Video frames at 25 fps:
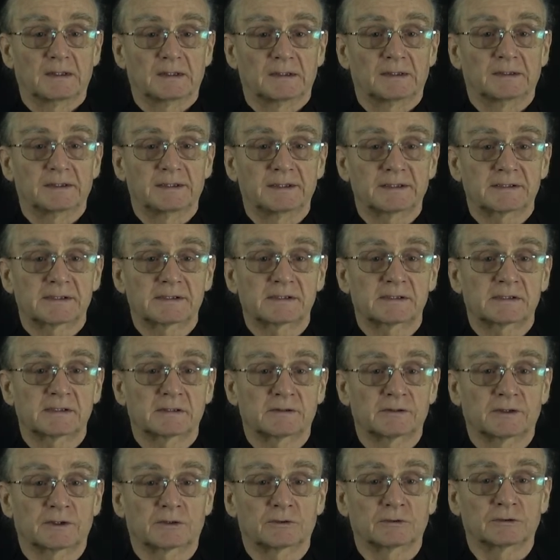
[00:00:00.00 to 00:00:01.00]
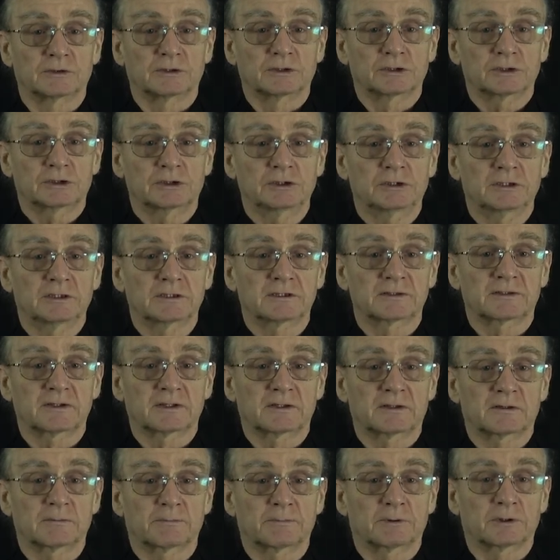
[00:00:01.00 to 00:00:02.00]
A necessary condition is
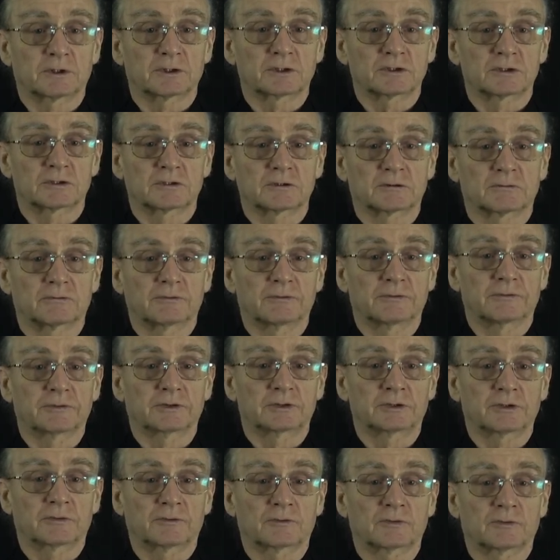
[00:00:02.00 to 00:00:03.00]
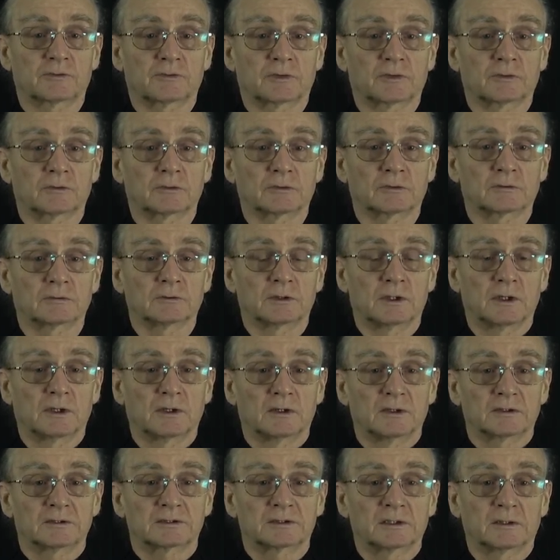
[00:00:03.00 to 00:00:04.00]
that the partial derivatives of our
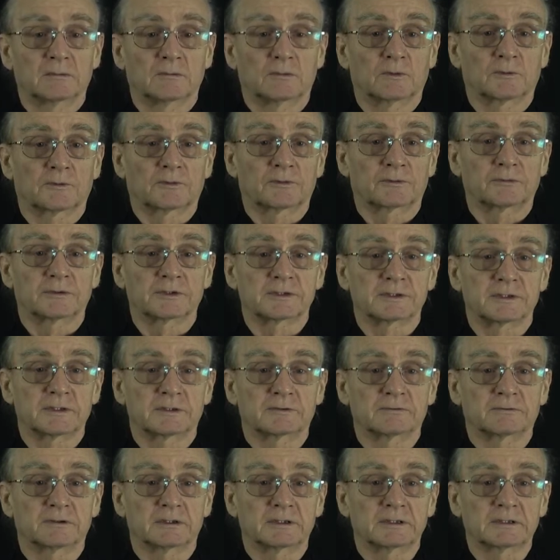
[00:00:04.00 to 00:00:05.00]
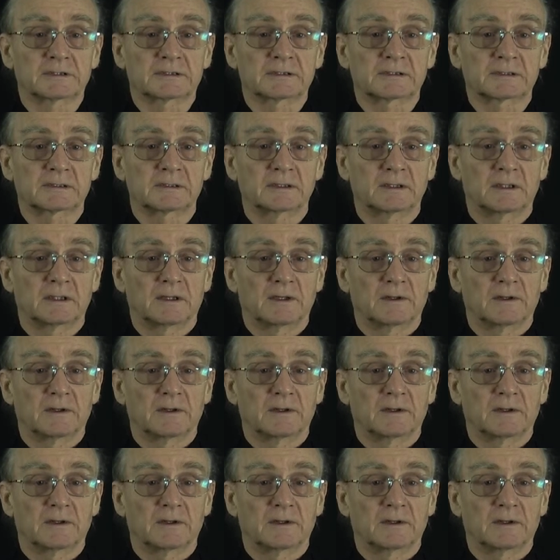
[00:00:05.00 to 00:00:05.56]
sum of residuals